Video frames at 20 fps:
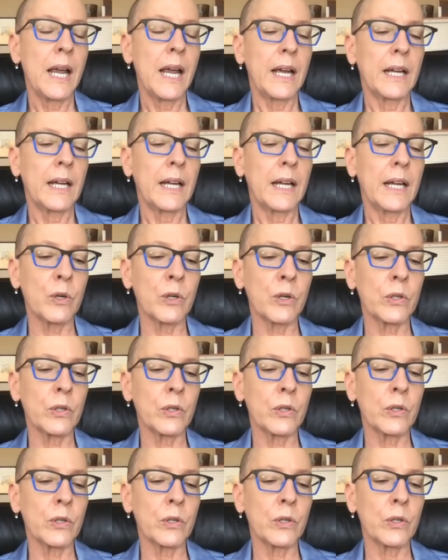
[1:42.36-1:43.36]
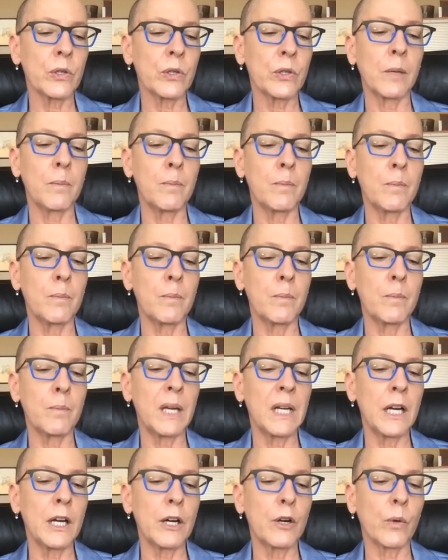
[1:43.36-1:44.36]
and labors among the
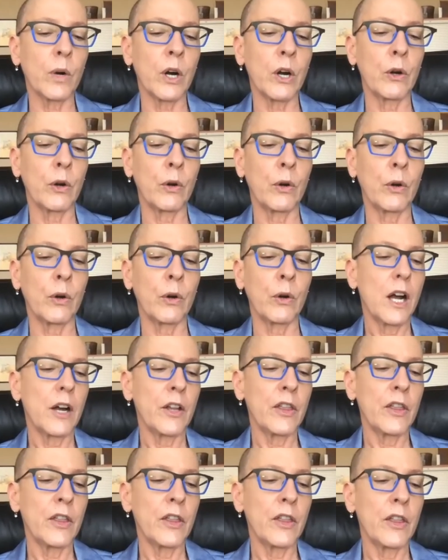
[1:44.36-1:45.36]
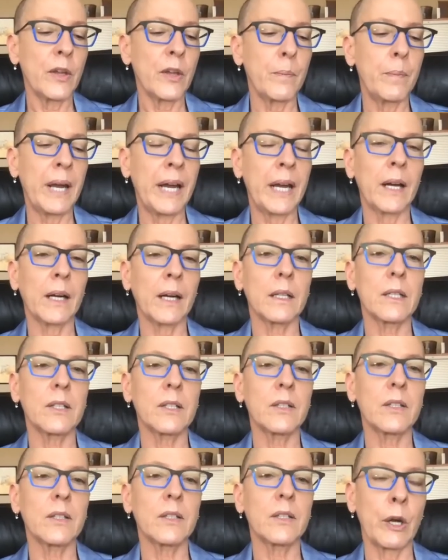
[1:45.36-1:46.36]
many groves on the
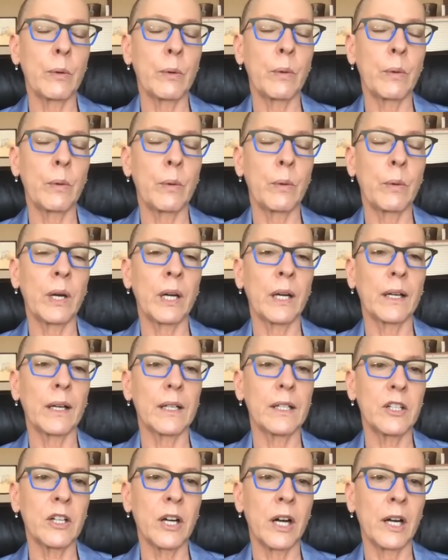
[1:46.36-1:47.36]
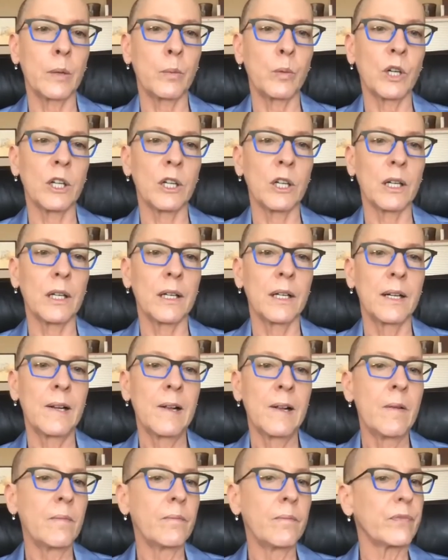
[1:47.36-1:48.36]
banks of flowing Tiber.
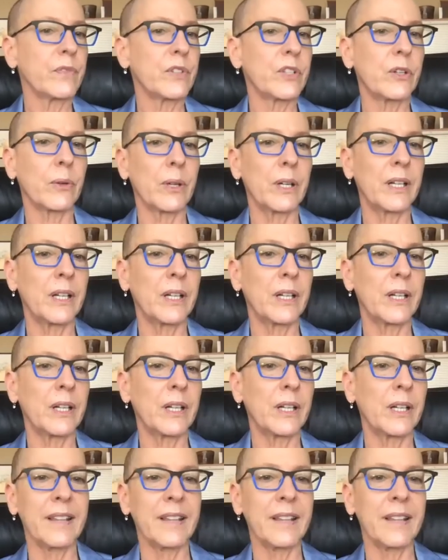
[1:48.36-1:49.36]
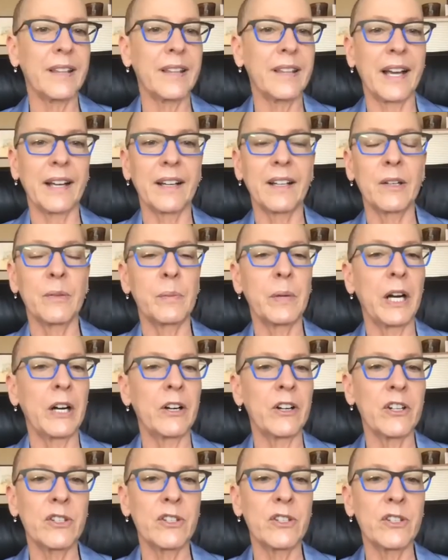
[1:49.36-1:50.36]
So here, that
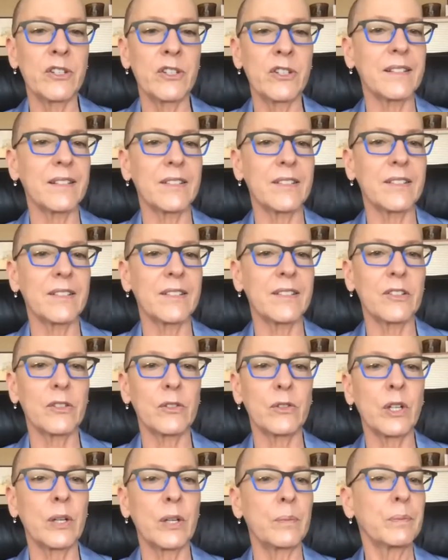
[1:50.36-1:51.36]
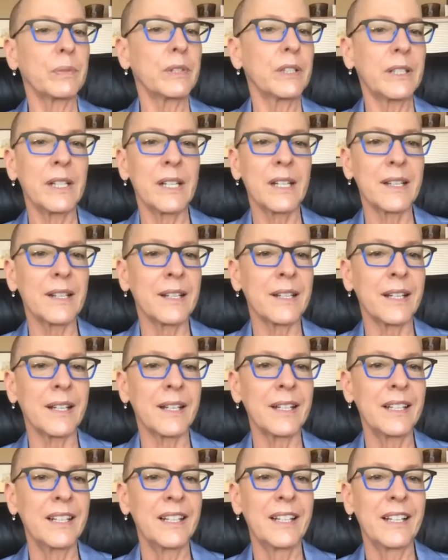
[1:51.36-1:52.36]
comparison is completely